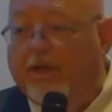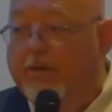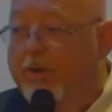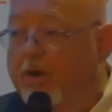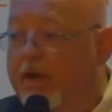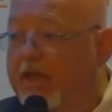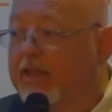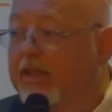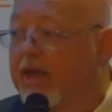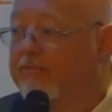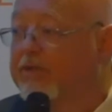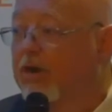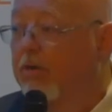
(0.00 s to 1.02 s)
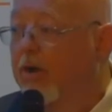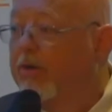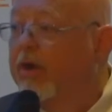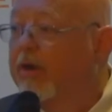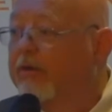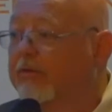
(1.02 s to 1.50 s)
the community. He loves
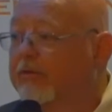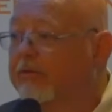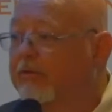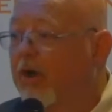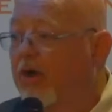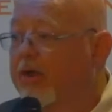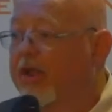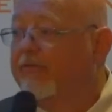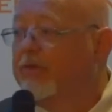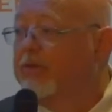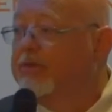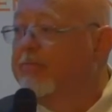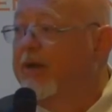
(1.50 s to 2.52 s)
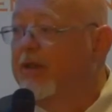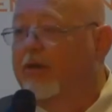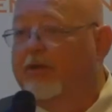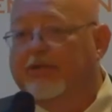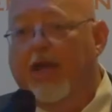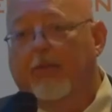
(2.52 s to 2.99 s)
Corona. All you have to do is spend a
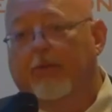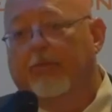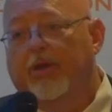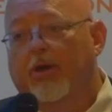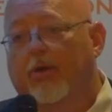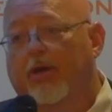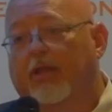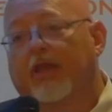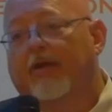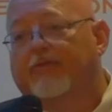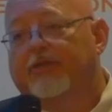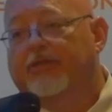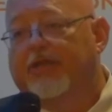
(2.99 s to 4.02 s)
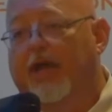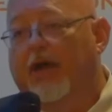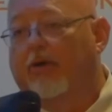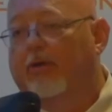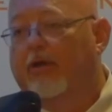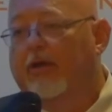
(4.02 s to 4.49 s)
little time with him. You know he loves this
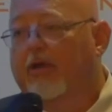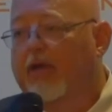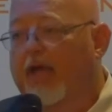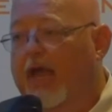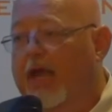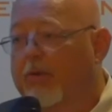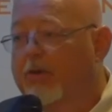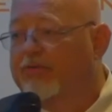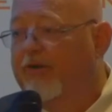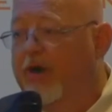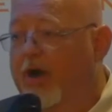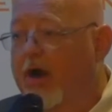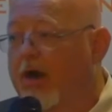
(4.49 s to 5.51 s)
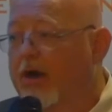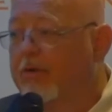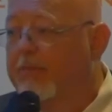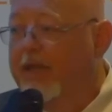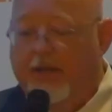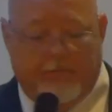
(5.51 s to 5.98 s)
town, and he works very hard to
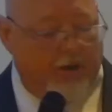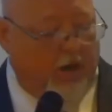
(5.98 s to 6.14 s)
make it a